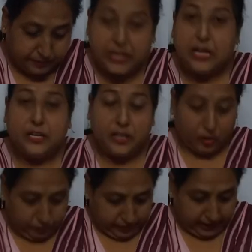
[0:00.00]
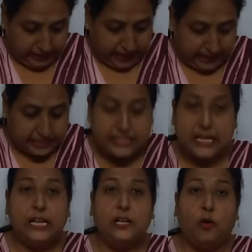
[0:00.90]
Now think tank is
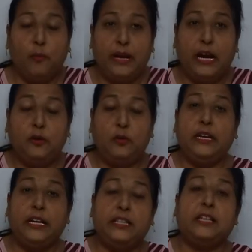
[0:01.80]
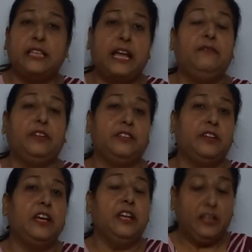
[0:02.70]
telling Omega to eat the sandwich.
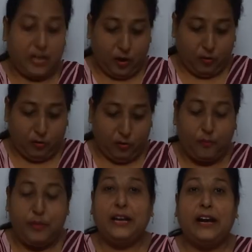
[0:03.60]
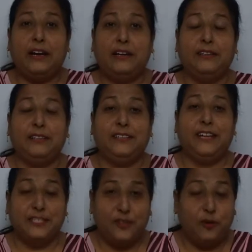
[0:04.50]
Now Omega
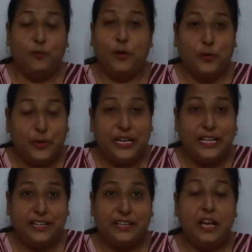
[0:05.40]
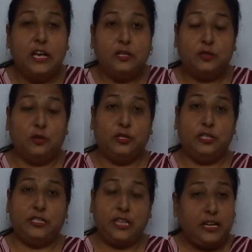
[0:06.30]
does not want to eat it, so
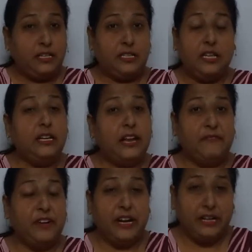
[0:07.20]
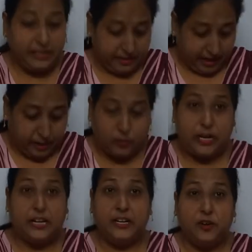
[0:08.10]
she's saying, see, Lieutenant Iota
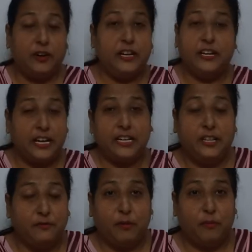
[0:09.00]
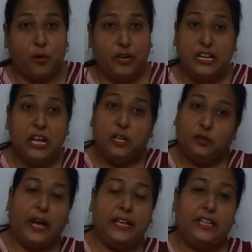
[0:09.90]
did not eat anything from morning, so
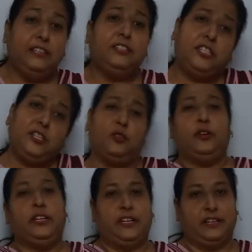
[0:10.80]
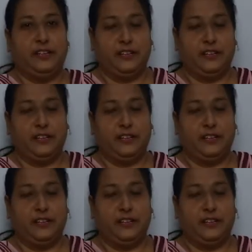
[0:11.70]
I think she should eat it.